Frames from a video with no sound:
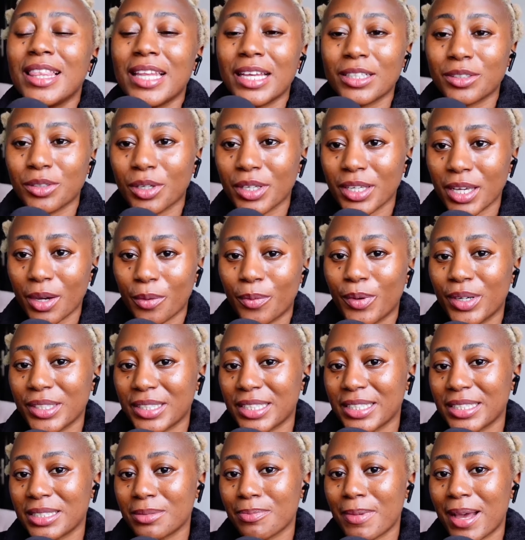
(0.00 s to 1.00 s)
Let's go hear
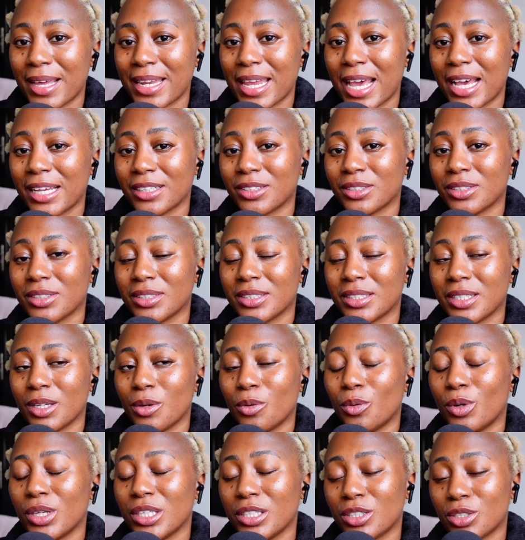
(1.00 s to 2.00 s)
what this man has to say,